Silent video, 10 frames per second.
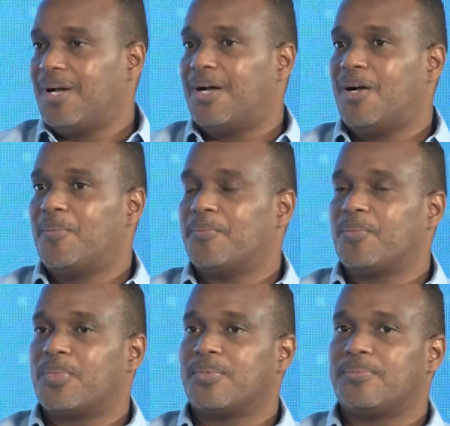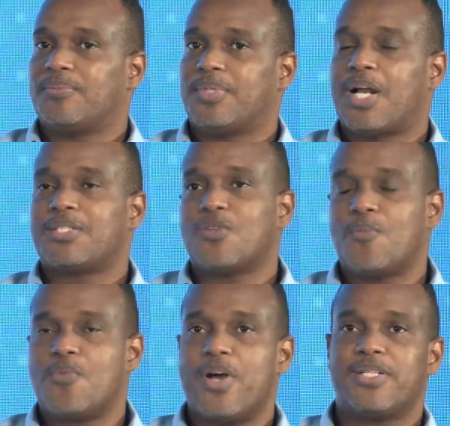At
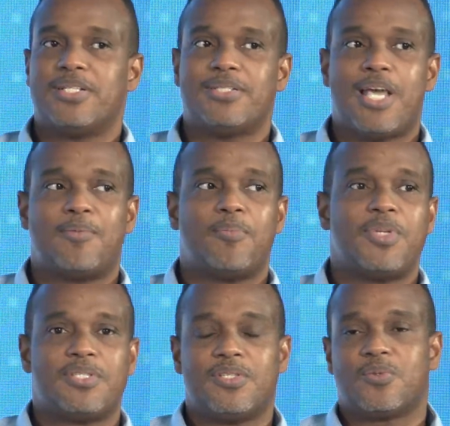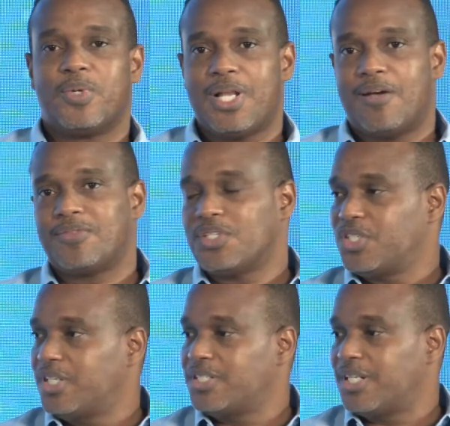some point in time, the business will have to
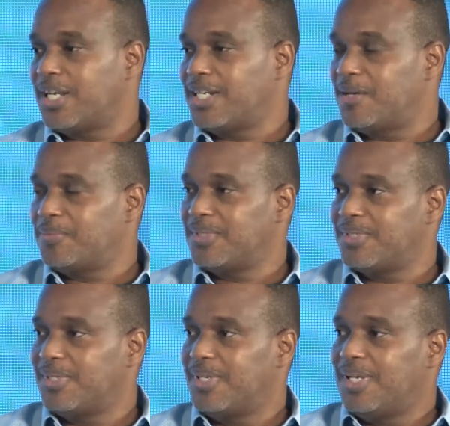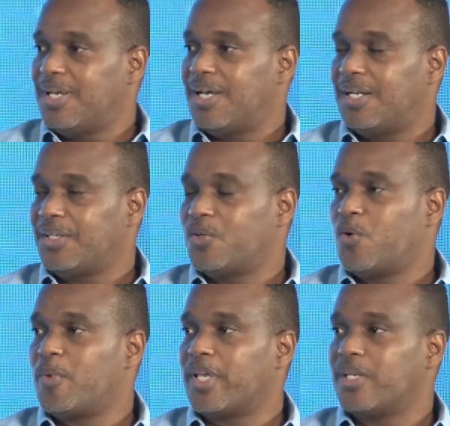change and adapt. And,
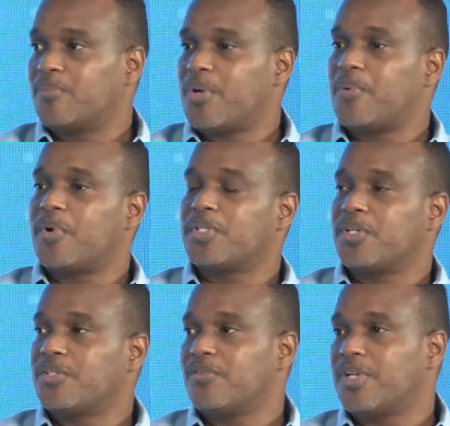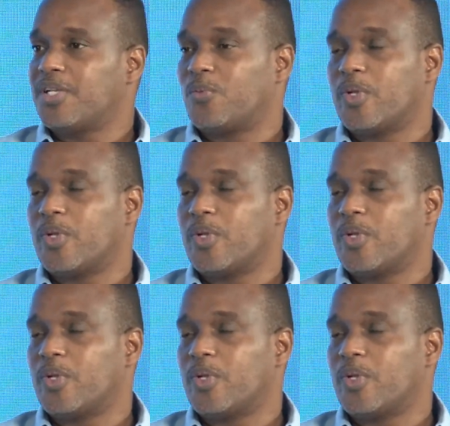we're making the preparations for that.